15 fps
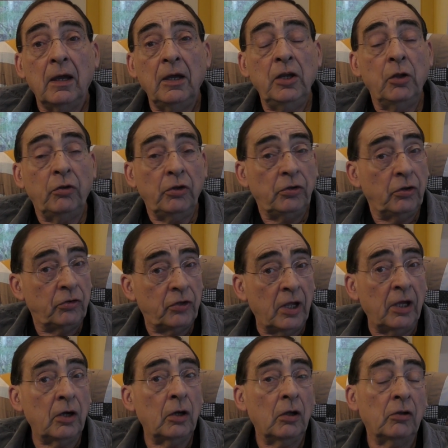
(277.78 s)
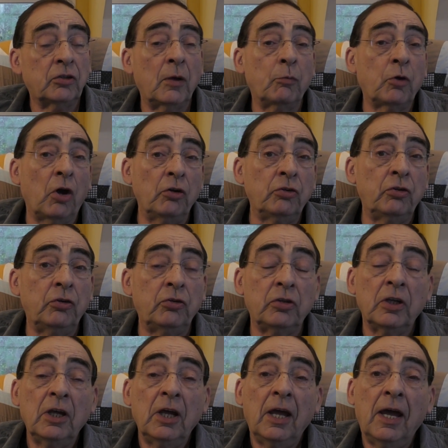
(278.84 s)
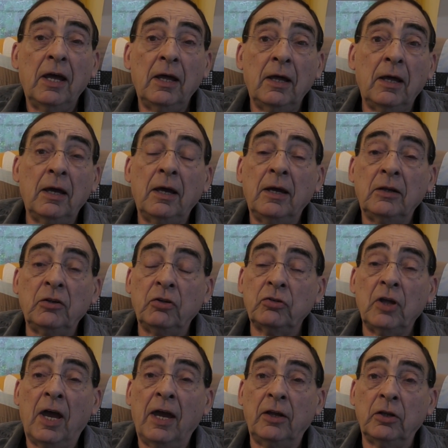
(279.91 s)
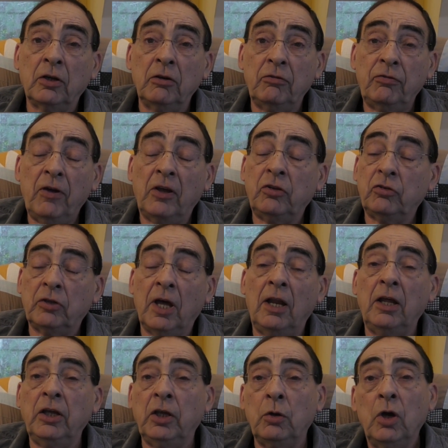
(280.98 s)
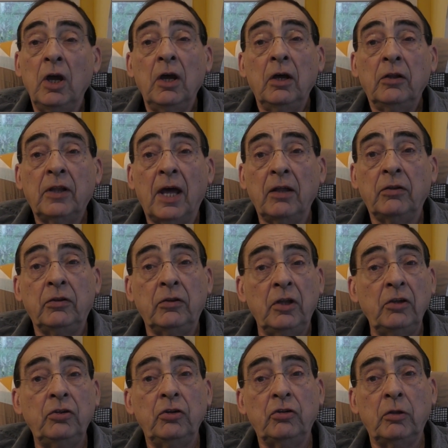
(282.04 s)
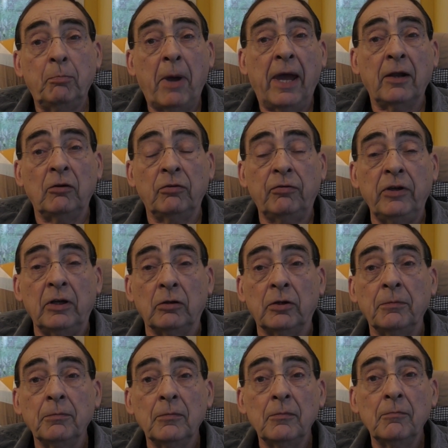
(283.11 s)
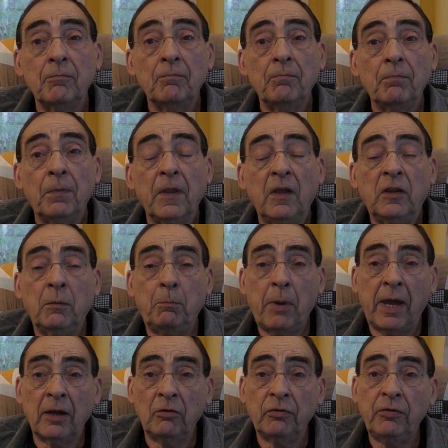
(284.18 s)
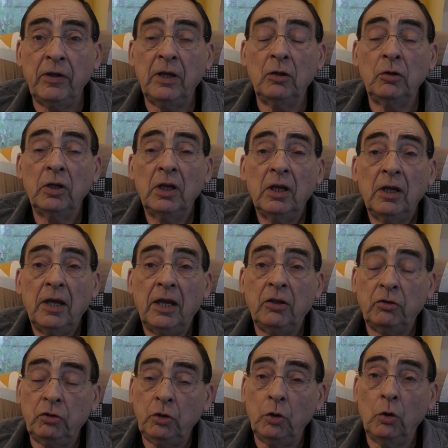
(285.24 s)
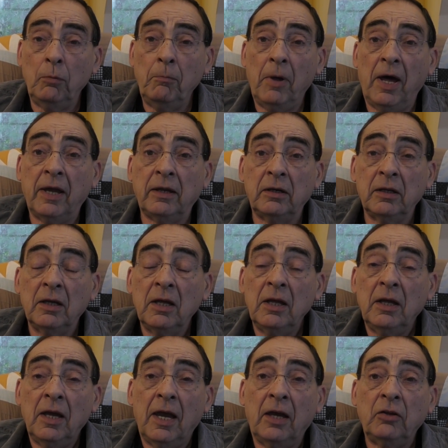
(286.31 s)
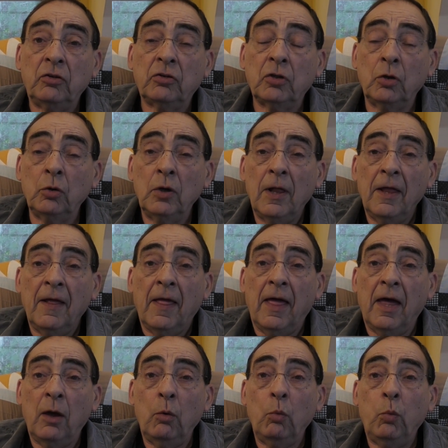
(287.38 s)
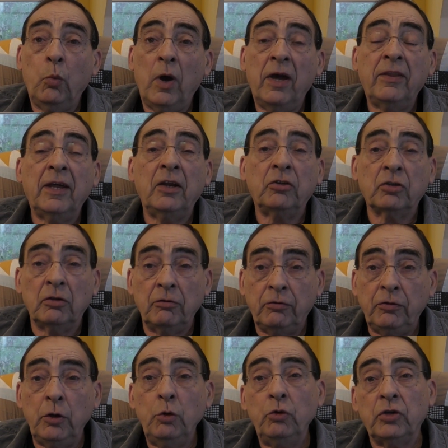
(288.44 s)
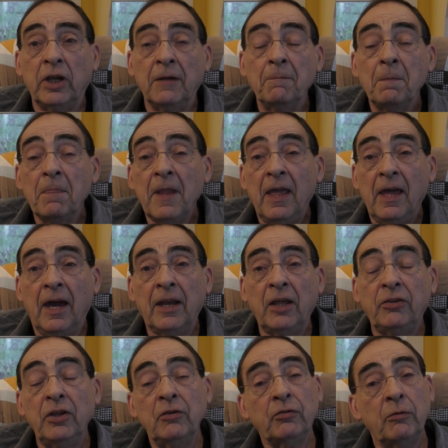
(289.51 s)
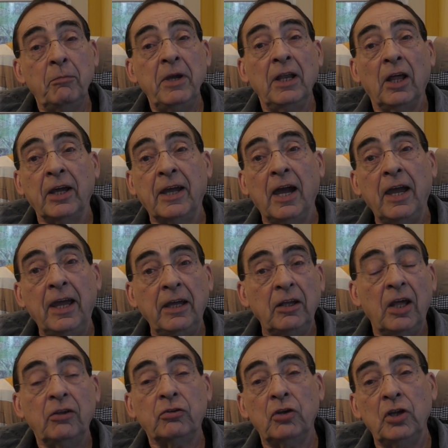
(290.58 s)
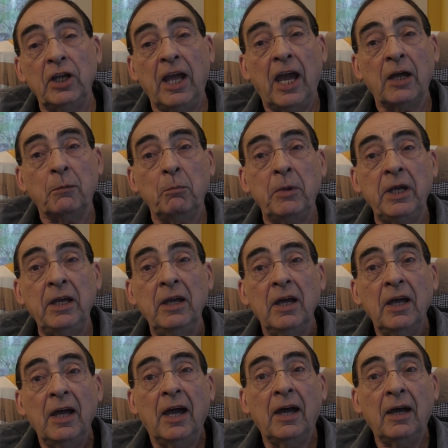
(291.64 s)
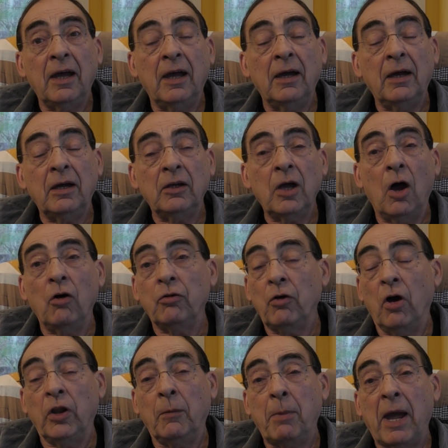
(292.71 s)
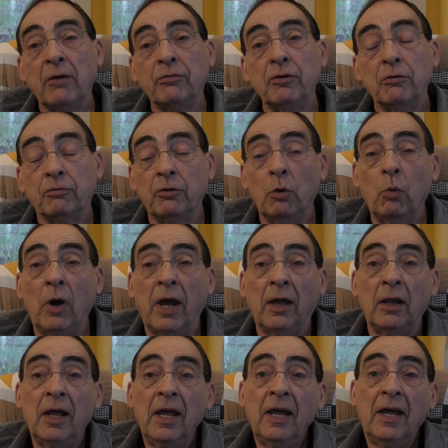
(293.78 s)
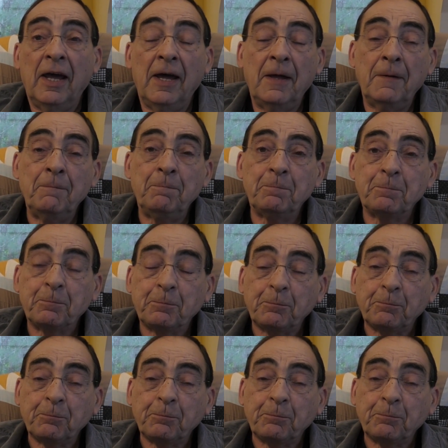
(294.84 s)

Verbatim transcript: You know, this is their subconscious uh, uh, desire to confess, telling you that this is the battlefield. The battlefield is your mind. And so uh, where that is confusing, and I think for me, like it, it certainly had me uh, uh, off on the back foot for a while, um,